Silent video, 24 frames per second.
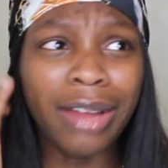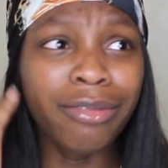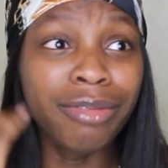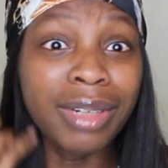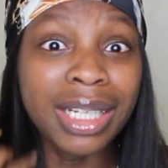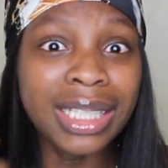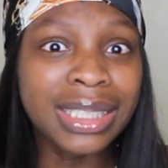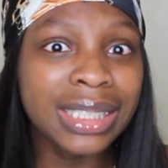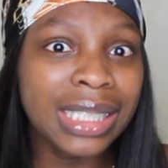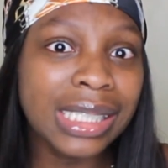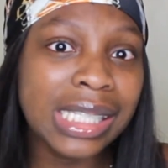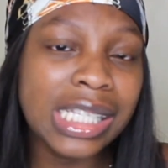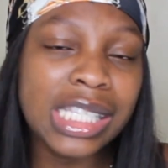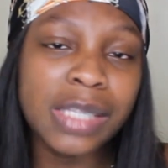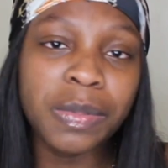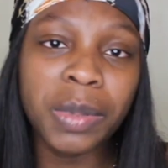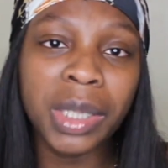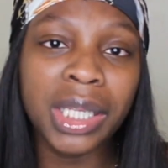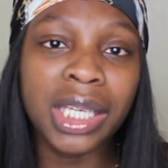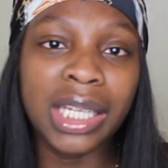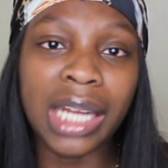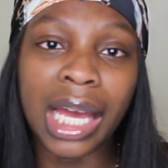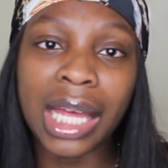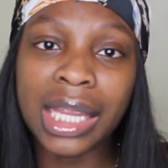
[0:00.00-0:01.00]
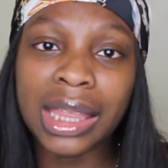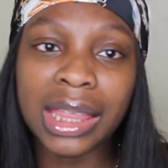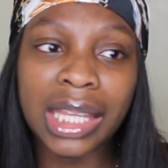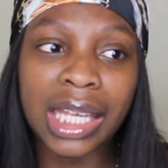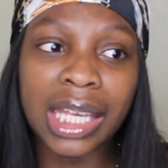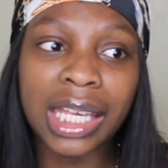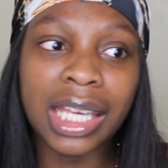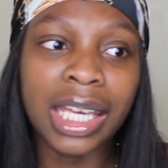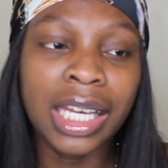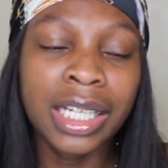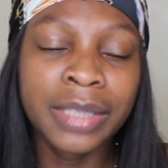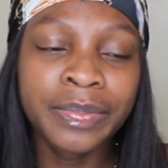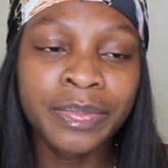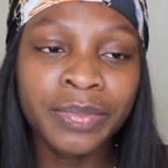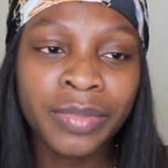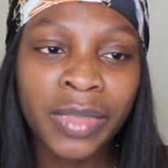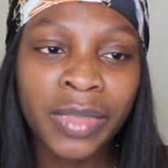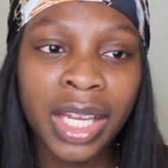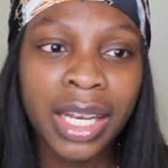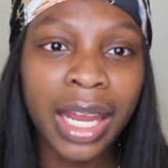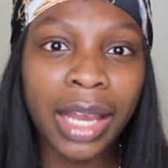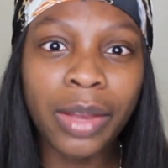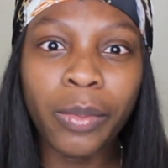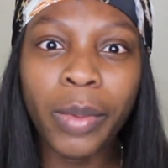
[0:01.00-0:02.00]
And realistically speaking, I think,
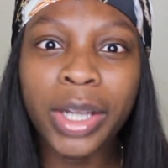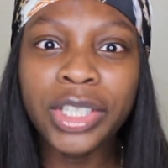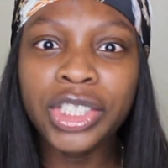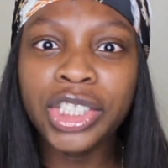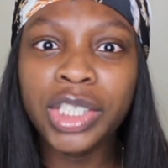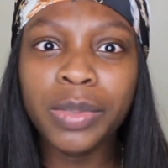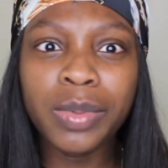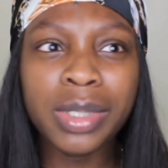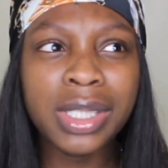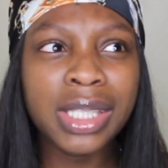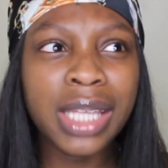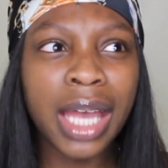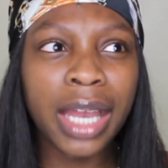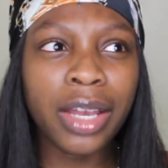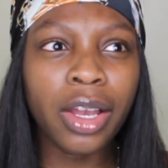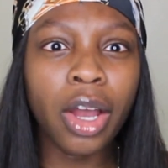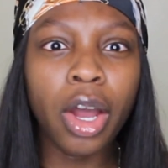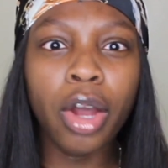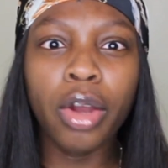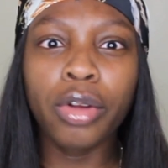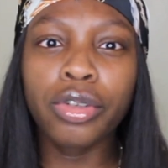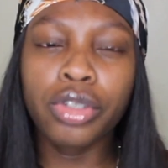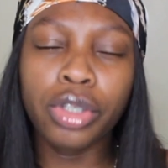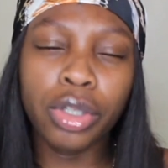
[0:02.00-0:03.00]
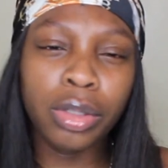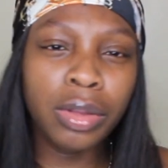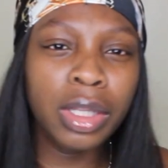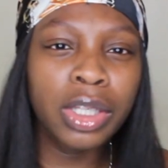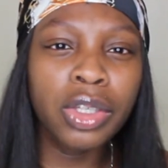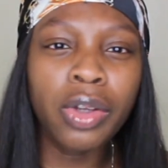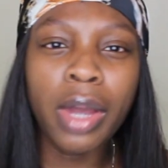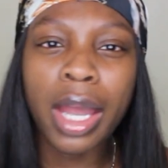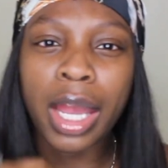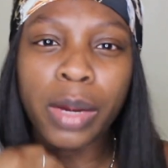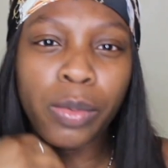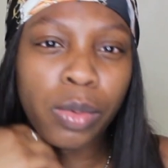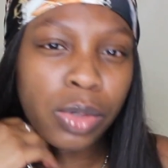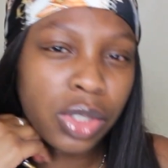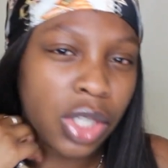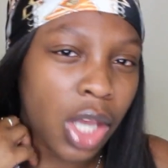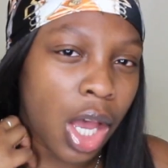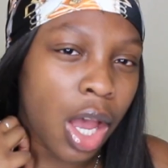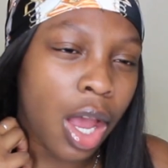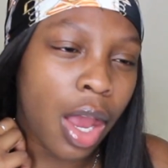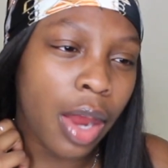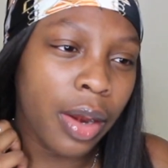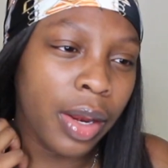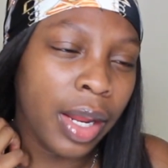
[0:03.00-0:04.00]
like, when she was like, oh, do you think your head will
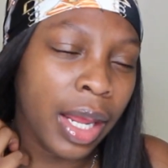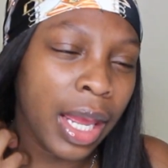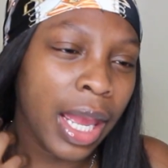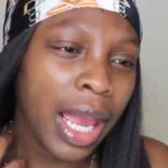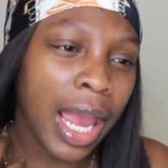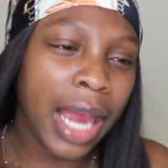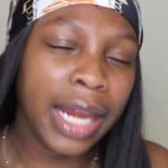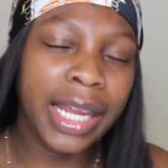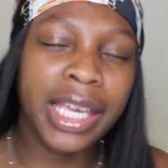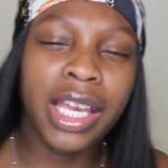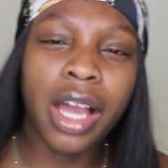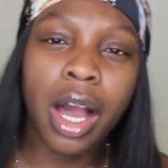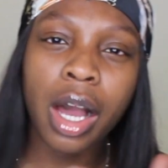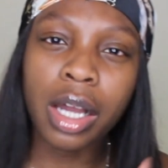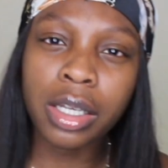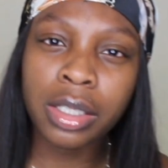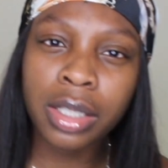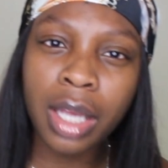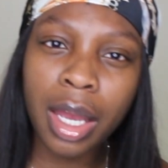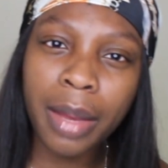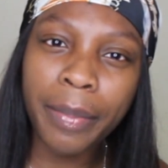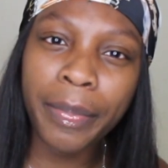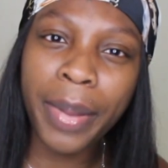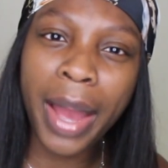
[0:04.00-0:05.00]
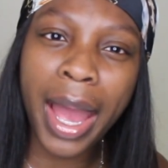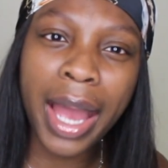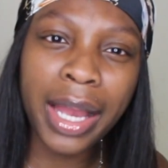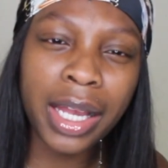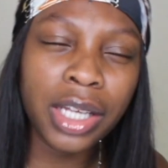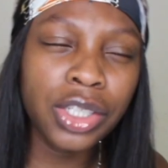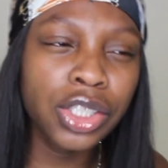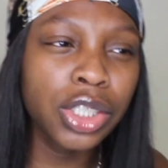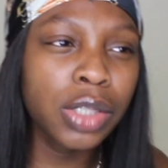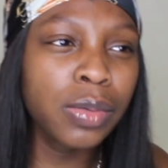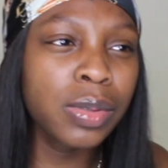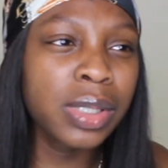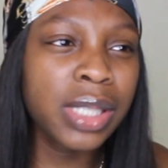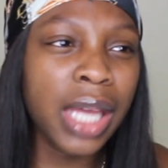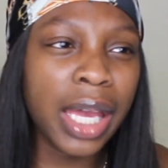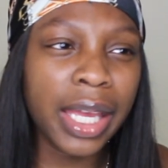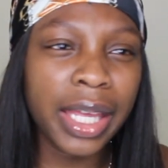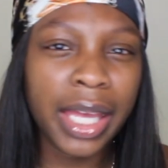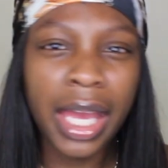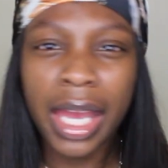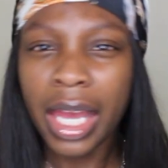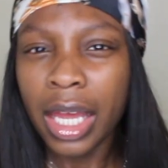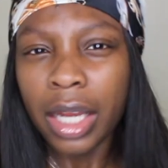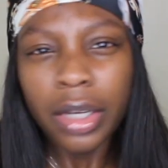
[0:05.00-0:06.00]
turn, and he asked her back, and she was
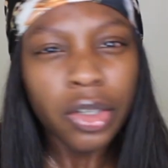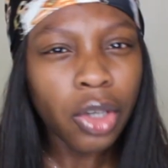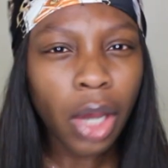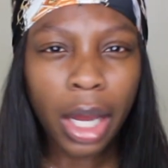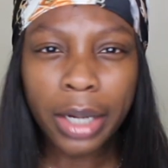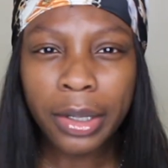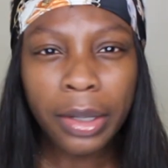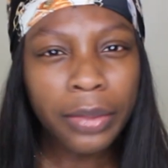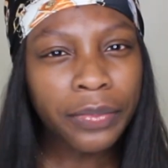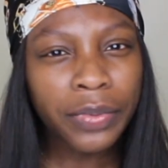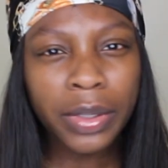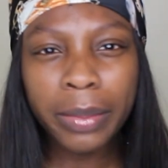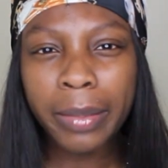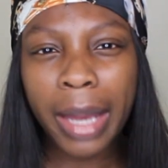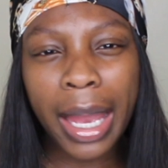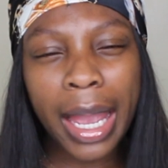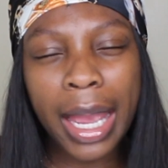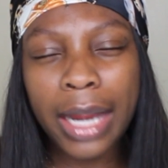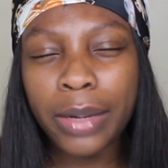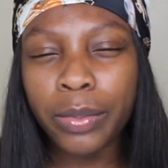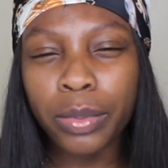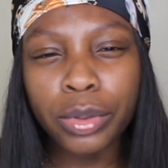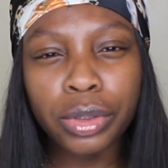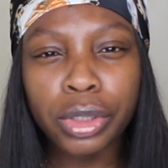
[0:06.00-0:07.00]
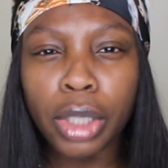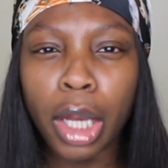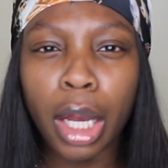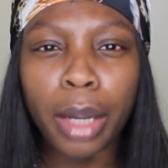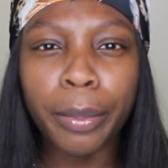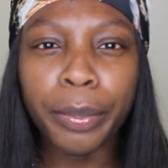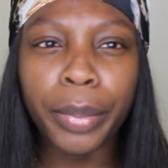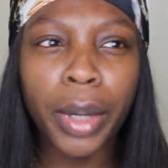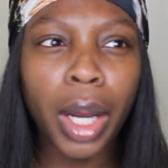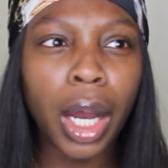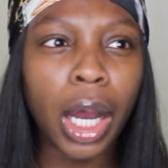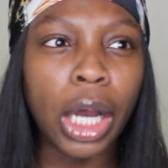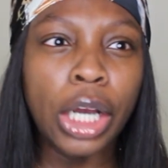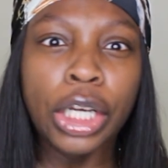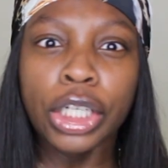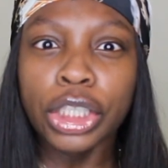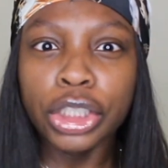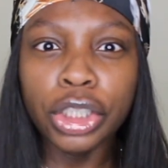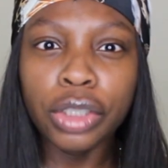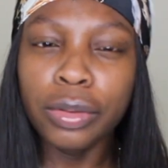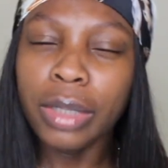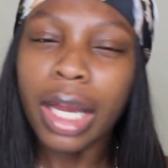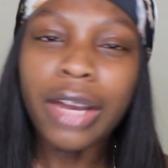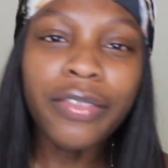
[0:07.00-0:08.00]
like, no, I don't think my head will turn, but
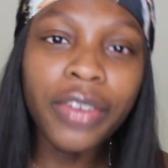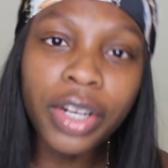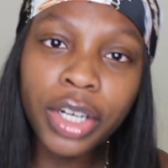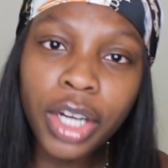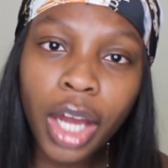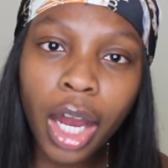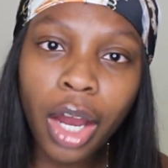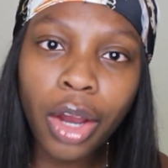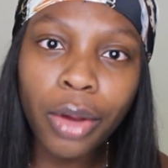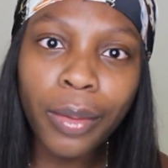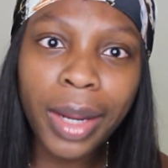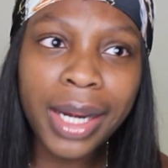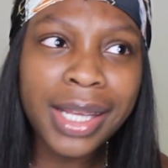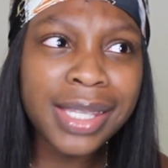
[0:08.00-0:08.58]
you never know.